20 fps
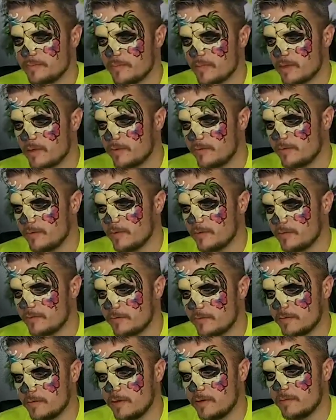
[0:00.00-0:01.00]
First,
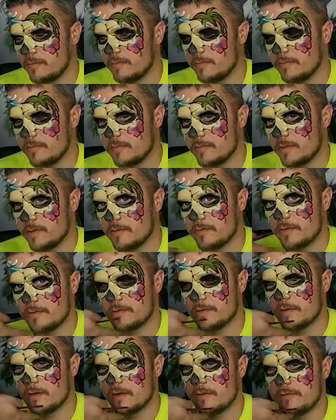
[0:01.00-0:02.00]
and then rinse
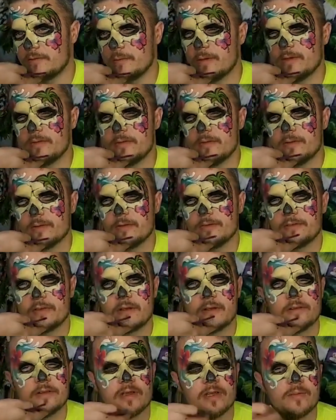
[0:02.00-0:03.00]
it off. You might have to do it a
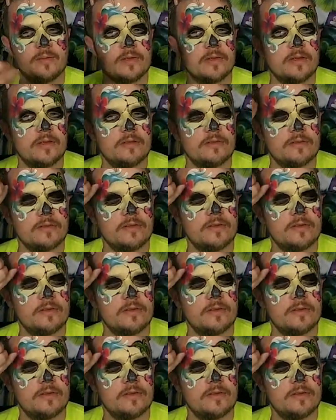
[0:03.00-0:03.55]
second time occasionally.